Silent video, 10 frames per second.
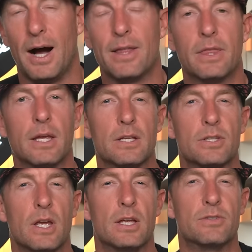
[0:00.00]
I think
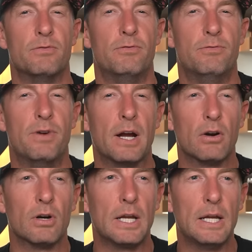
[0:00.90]
it's it's
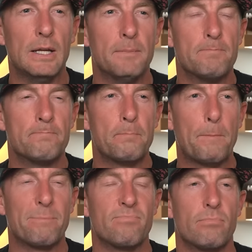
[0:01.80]
very
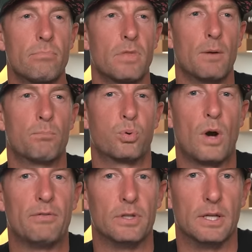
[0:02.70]

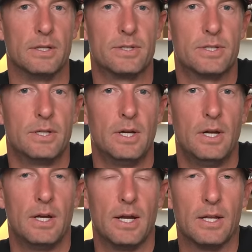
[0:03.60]
prevalent
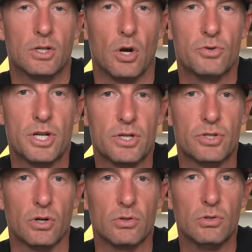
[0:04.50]
in coaching
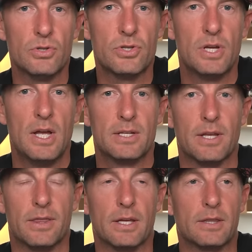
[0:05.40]
circles
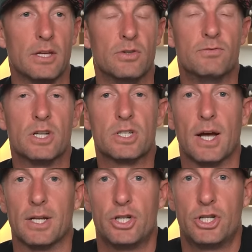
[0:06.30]
to think that you've just
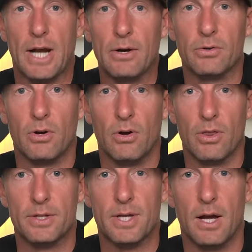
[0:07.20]
got to shout all
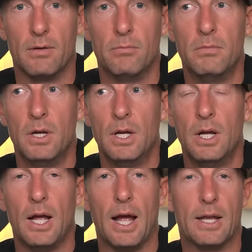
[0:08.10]
the time
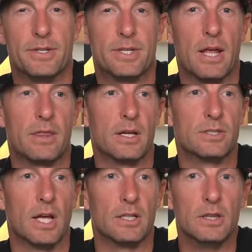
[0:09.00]
and say
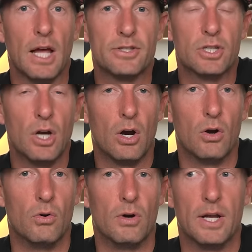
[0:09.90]
things like let's
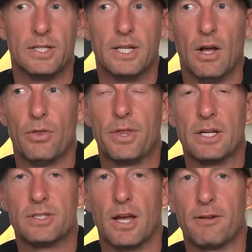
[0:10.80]
go and yell
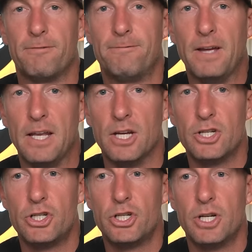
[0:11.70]
things like
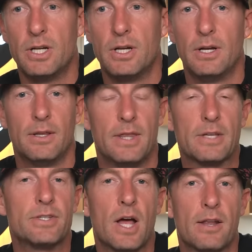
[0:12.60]
finish.
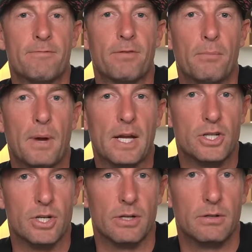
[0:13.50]
That's not
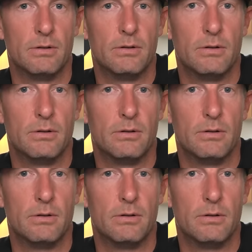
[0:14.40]
information.